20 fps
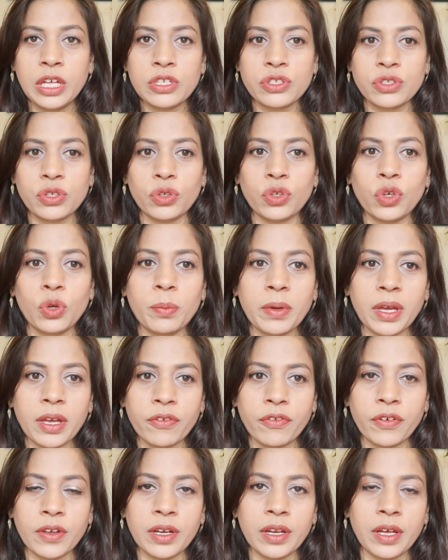So you may
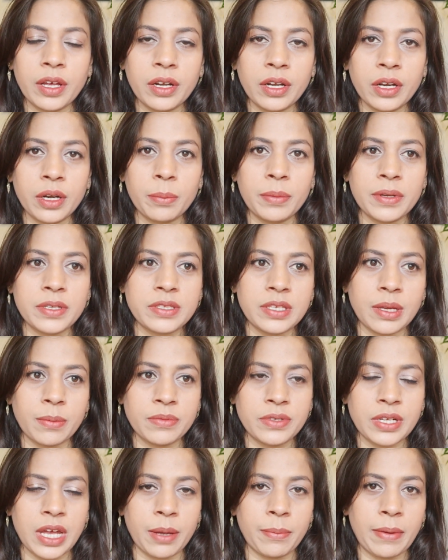feel a little bit
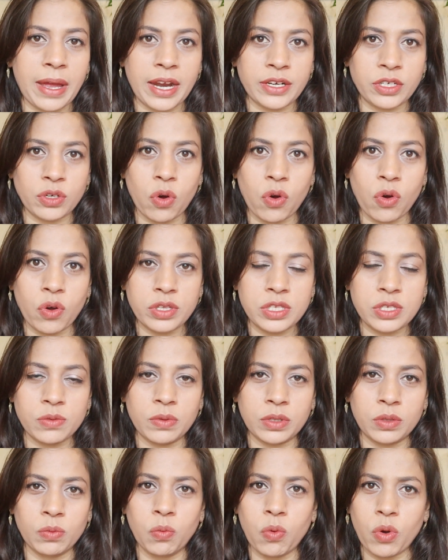sometime at odds
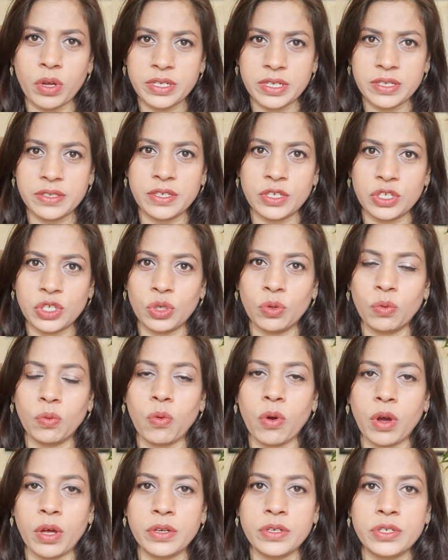with what is it you
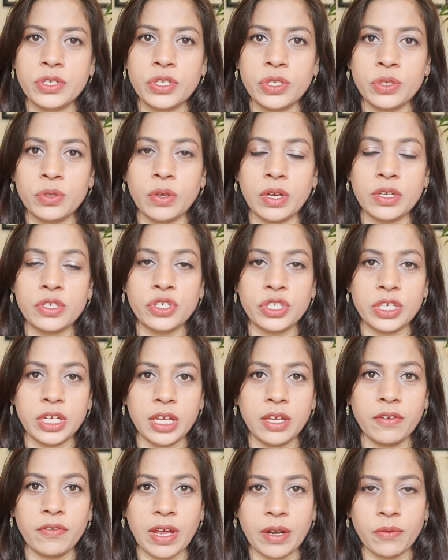want to
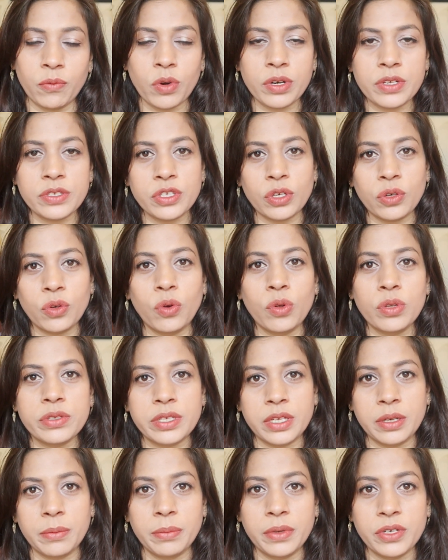achieve, and what is your
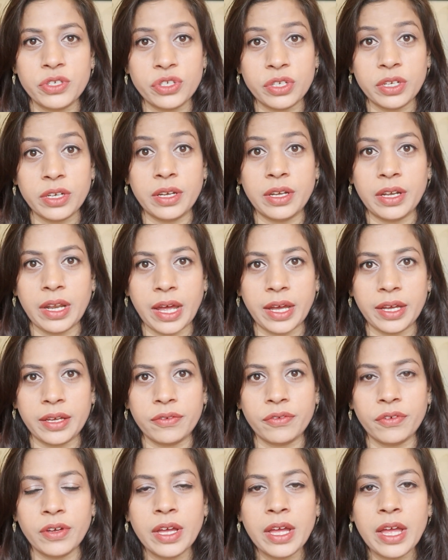goals and ambition in
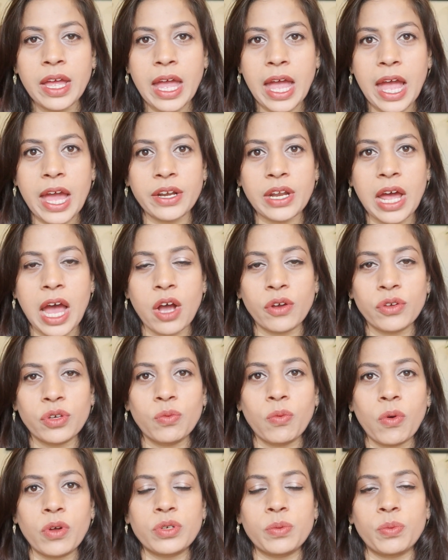life, and how
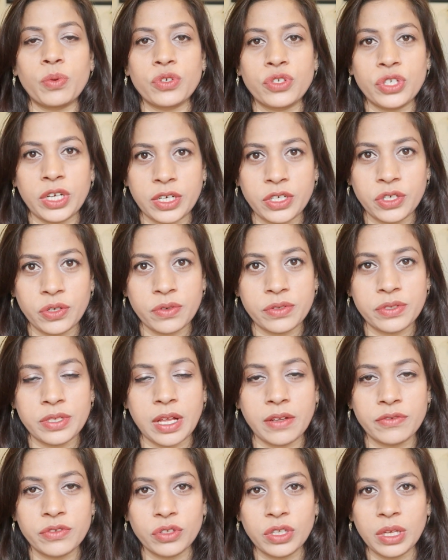you want to project
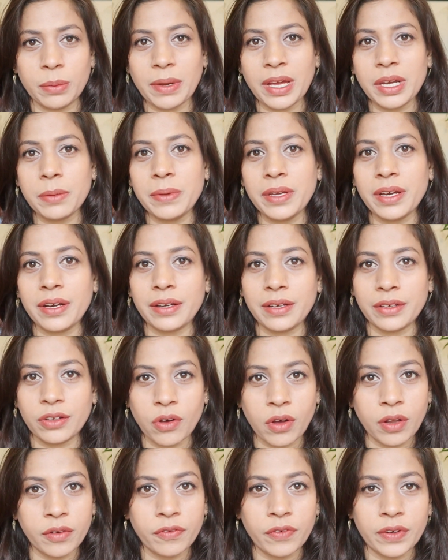yourself. So there might be a
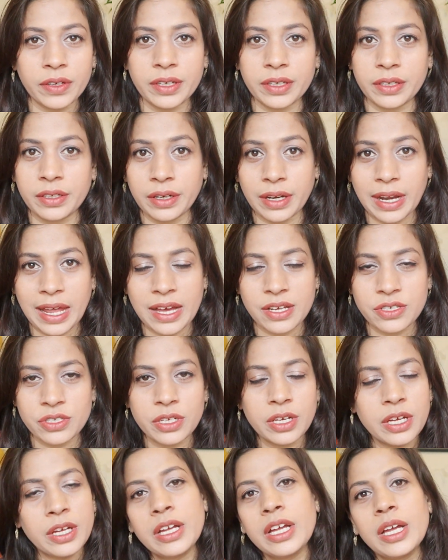conflict, a
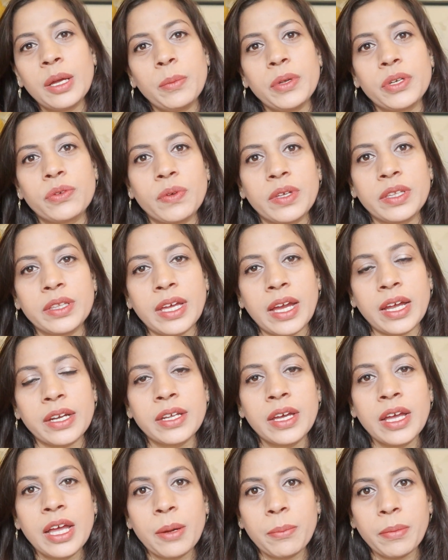clash between
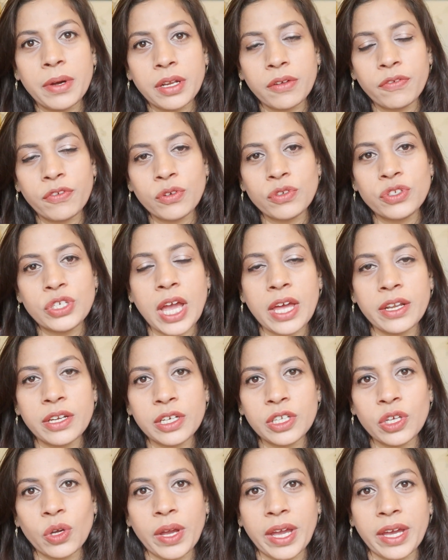that. But if you
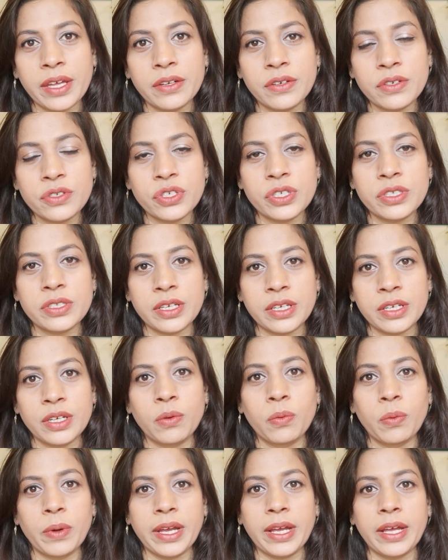channel your energies in
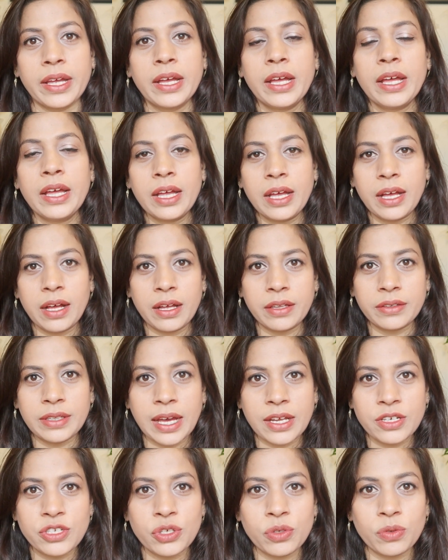a way
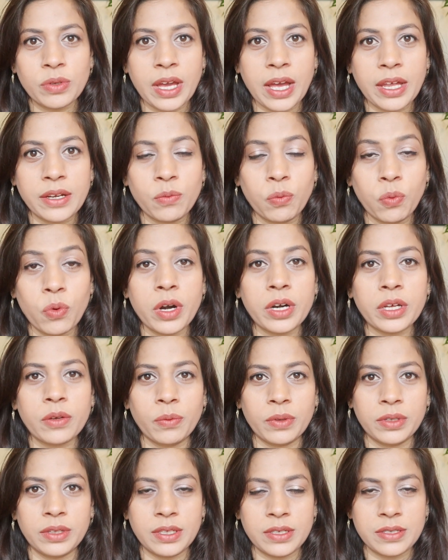that you can
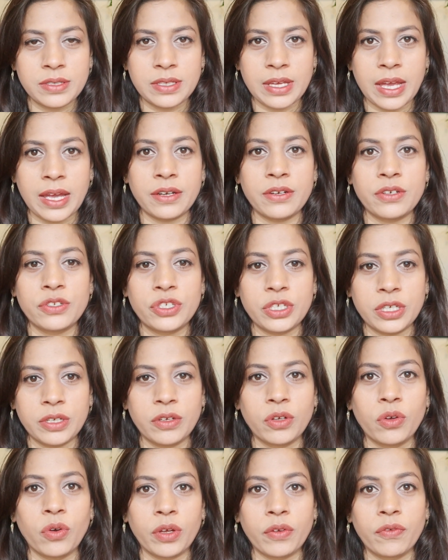work with this energy
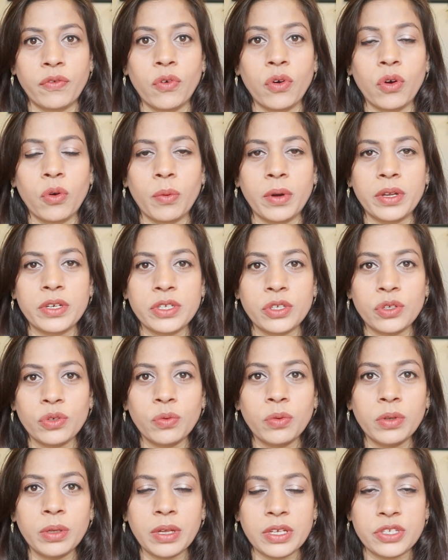going forward,
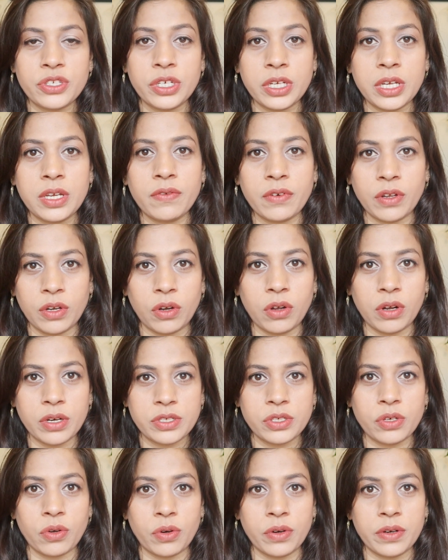you will achieve a
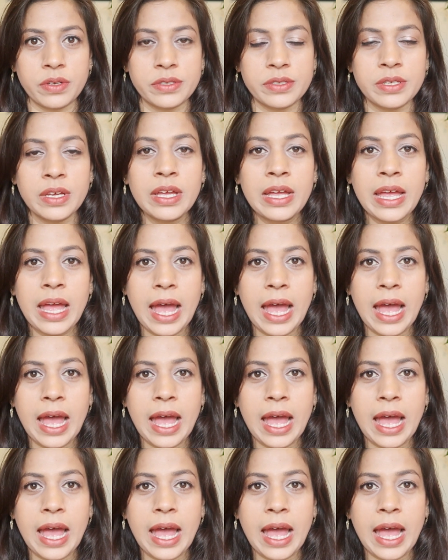lot, Taurus.